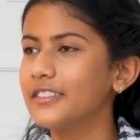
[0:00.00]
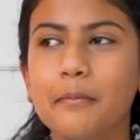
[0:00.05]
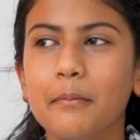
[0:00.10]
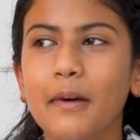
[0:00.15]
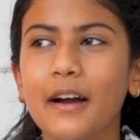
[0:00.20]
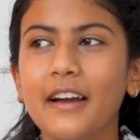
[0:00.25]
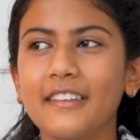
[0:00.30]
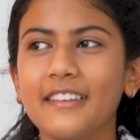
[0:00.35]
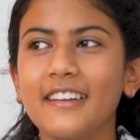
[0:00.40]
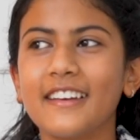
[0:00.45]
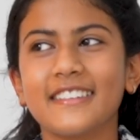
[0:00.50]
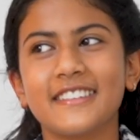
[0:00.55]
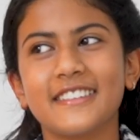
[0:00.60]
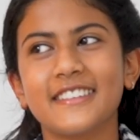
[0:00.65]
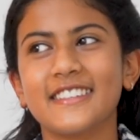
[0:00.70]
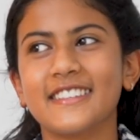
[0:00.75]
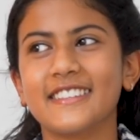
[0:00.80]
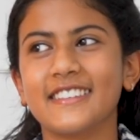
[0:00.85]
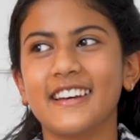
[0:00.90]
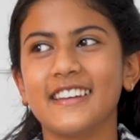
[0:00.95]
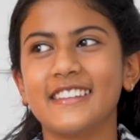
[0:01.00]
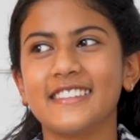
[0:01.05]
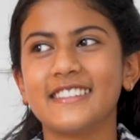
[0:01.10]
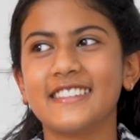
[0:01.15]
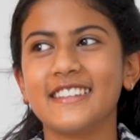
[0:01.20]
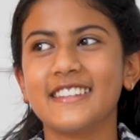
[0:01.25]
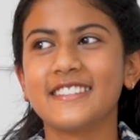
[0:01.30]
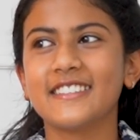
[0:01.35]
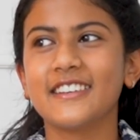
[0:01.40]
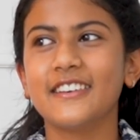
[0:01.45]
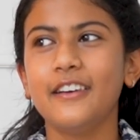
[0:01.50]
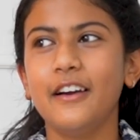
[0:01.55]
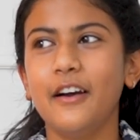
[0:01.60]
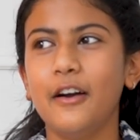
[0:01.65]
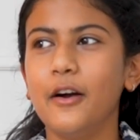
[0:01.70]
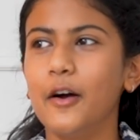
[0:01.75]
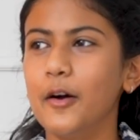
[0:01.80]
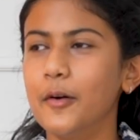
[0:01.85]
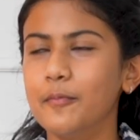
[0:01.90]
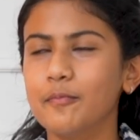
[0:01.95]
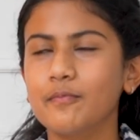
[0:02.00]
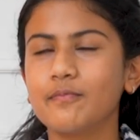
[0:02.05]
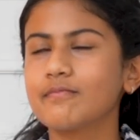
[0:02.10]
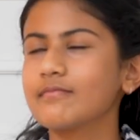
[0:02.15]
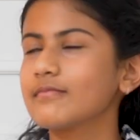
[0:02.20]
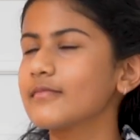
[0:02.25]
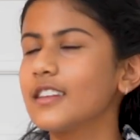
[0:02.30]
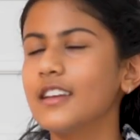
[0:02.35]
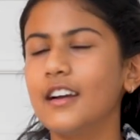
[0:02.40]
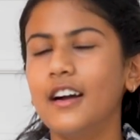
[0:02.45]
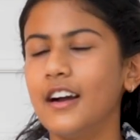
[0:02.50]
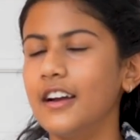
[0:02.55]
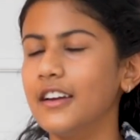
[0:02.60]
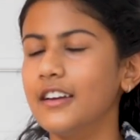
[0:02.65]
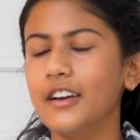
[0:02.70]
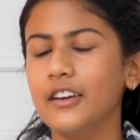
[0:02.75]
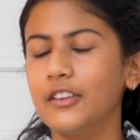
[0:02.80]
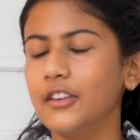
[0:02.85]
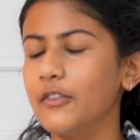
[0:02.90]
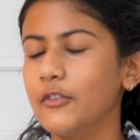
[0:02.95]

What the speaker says: My last year science teacher, I